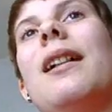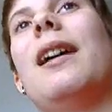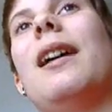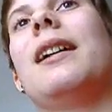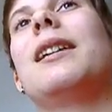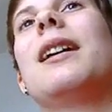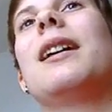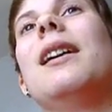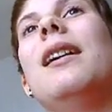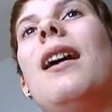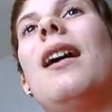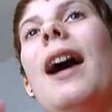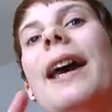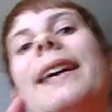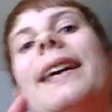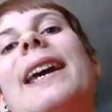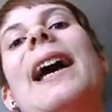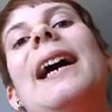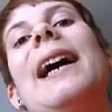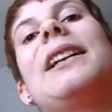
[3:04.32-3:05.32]
like
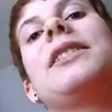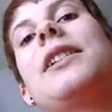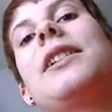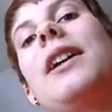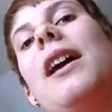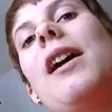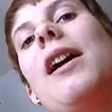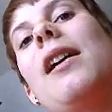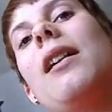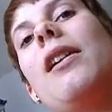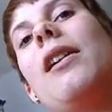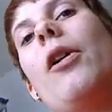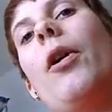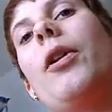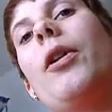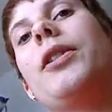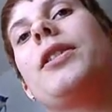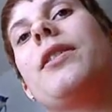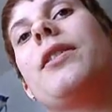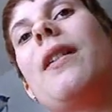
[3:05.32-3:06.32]
I catch it
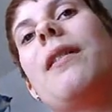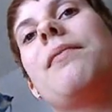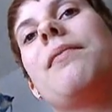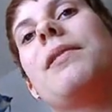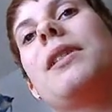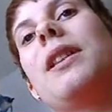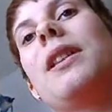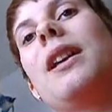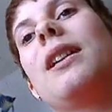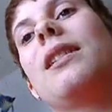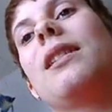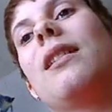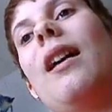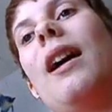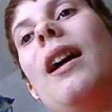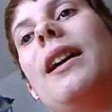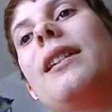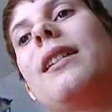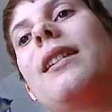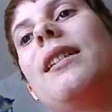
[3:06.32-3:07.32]
onto everything
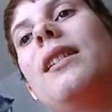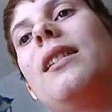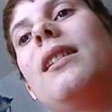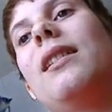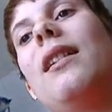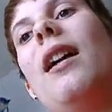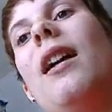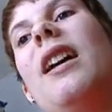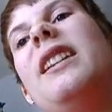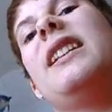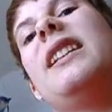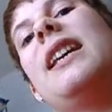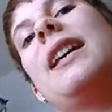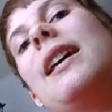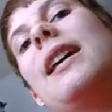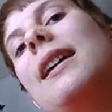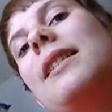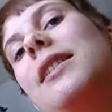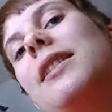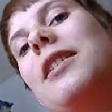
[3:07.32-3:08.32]
like a
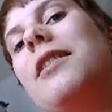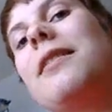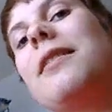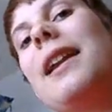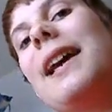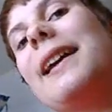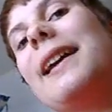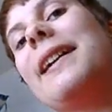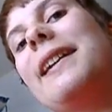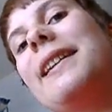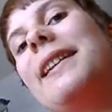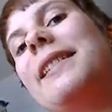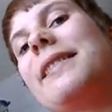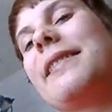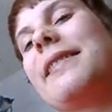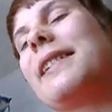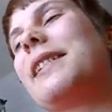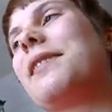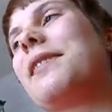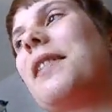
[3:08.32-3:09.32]
year too late it's
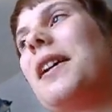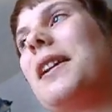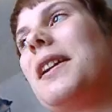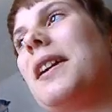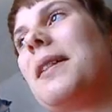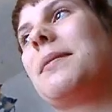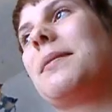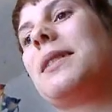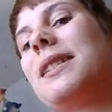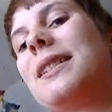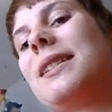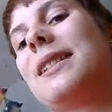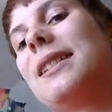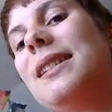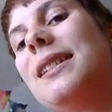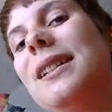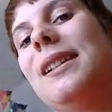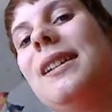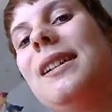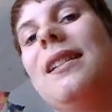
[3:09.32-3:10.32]
really funny I'm just
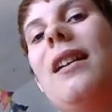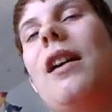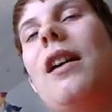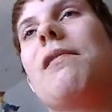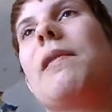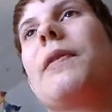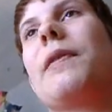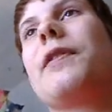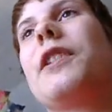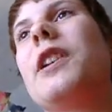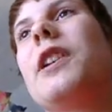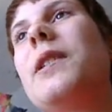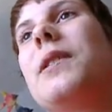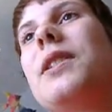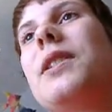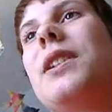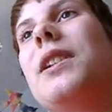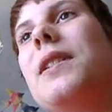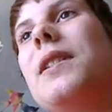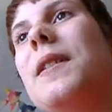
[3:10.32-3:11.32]
I
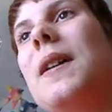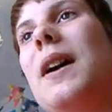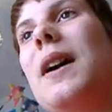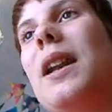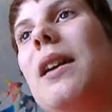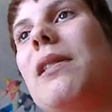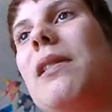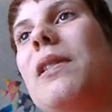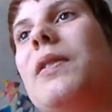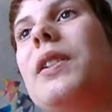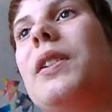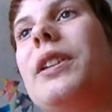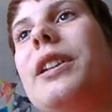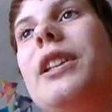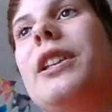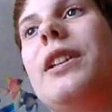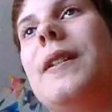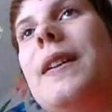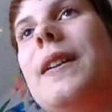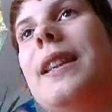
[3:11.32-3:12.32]
refuse to do it and I
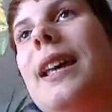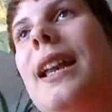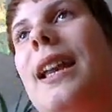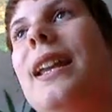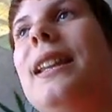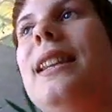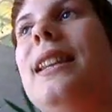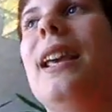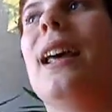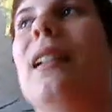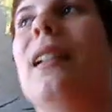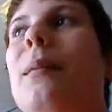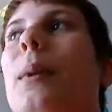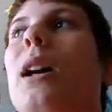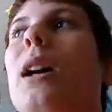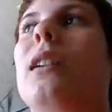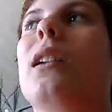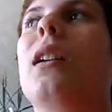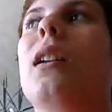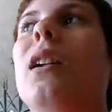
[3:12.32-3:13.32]
refuse to do it and then in the end I'm
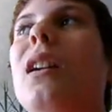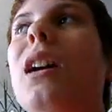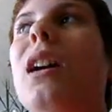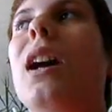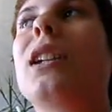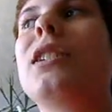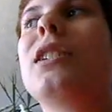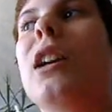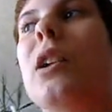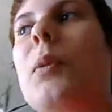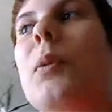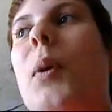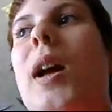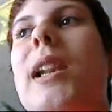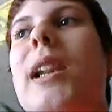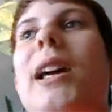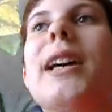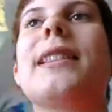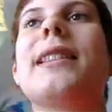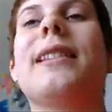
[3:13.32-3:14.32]
like actually I
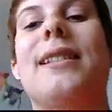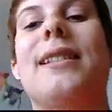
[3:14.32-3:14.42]
quite like